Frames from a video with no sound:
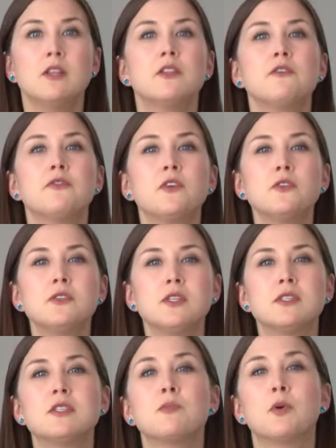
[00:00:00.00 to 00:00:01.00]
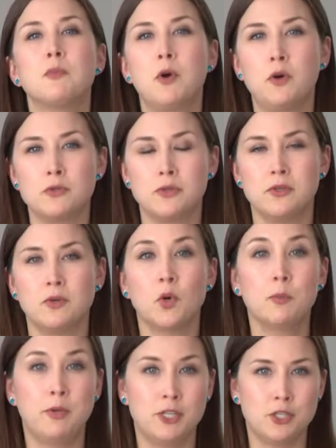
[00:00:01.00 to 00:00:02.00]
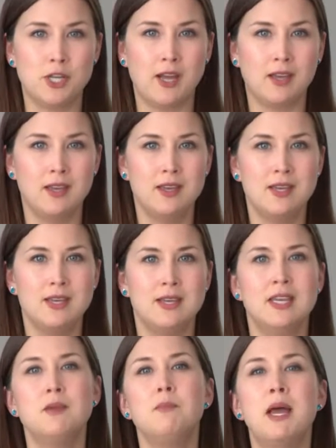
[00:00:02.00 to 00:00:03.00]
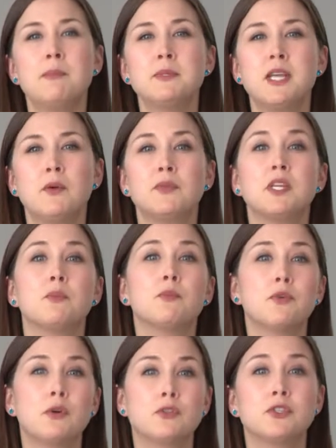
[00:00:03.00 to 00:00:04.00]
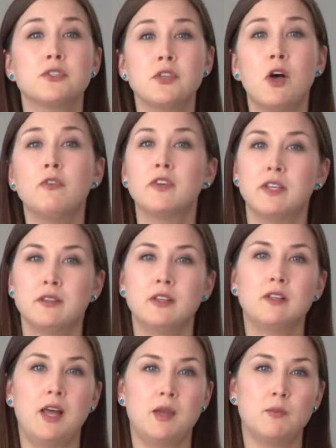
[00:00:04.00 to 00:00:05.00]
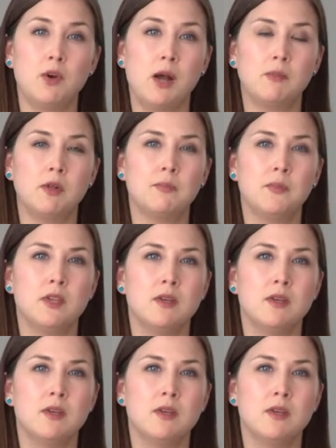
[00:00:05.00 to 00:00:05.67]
The first is the proposal, or pitch deck. It maps out the approach to solving the client problem.